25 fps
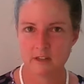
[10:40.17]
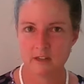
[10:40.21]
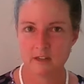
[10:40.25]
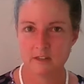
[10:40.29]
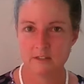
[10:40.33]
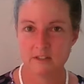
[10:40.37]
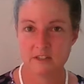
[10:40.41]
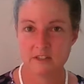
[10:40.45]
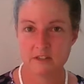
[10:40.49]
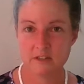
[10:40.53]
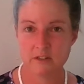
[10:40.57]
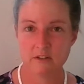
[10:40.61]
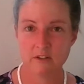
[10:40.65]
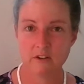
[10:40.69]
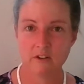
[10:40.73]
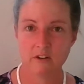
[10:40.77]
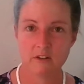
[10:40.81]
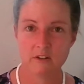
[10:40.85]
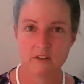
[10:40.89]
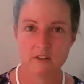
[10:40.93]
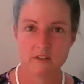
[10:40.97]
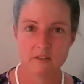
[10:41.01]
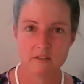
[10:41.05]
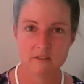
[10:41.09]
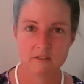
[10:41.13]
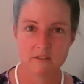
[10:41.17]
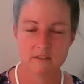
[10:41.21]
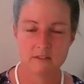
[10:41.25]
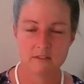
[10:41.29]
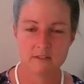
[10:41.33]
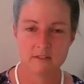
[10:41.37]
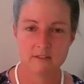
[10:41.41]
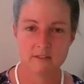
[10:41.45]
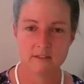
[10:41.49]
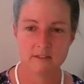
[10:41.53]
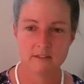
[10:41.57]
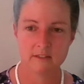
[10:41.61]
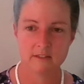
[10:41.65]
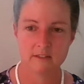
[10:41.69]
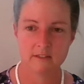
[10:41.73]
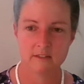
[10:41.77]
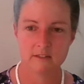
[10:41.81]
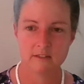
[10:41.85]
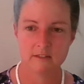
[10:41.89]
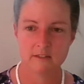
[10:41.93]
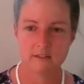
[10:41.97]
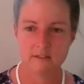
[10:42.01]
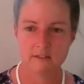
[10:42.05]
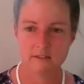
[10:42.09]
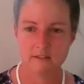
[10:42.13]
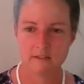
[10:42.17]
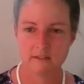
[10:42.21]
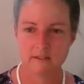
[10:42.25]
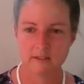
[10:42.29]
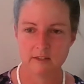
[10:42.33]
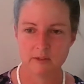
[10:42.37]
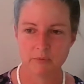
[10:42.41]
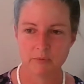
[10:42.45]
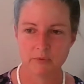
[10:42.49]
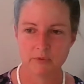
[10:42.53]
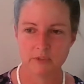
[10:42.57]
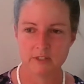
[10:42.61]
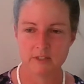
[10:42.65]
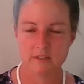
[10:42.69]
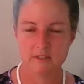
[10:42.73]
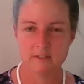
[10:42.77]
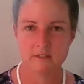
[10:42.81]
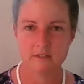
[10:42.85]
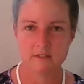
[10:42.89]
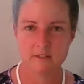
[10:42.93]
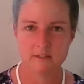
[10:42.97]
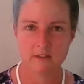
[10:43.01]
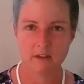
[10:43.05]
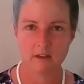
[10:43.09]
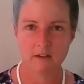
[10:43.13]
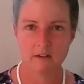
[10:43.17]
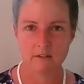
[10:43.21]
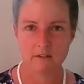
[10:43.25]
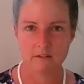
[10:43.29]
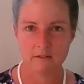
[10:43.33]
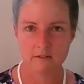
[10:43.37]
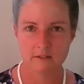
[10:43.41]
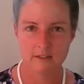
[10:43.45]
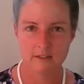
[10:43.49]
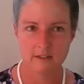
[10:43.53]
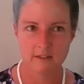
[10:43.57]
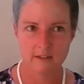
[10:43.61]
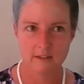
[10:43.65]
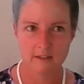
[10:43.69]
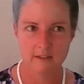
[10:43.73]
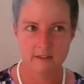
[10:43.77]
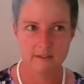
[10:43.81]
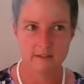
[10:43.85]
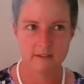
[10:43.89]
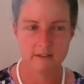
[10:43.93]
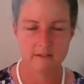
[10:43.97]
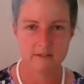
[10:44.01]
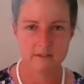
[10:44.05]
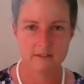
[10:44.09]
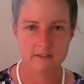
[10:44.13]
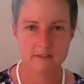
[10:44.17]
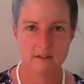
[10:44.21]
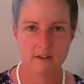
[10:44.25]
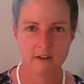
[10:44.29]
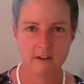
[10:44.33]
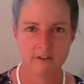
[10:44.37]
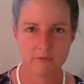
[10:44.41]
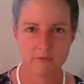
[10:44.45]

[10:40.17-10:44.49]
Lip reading: digital artists a place to sell their stuff.